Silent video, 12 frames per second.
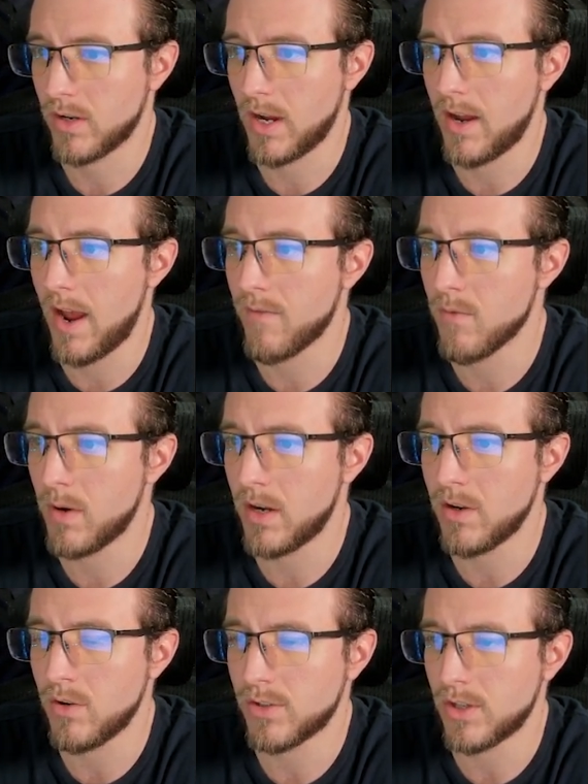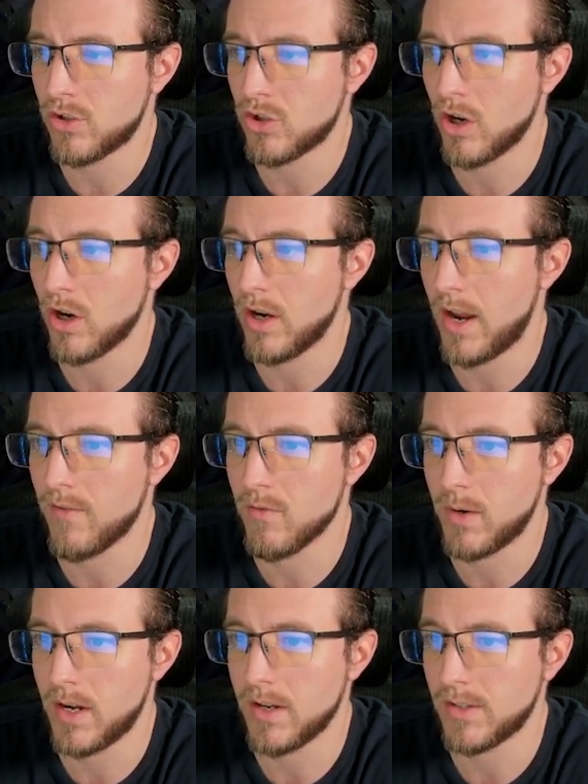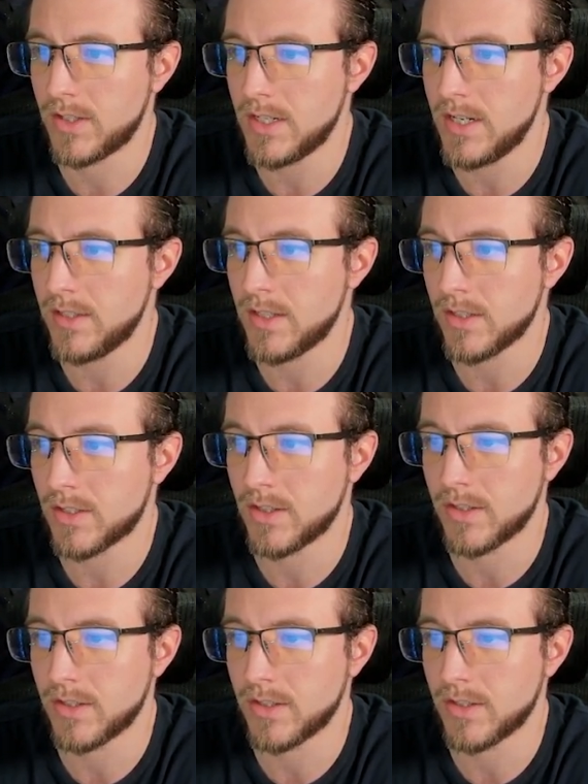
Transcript: Okay, everybody knows this chart. Everybody has seen this.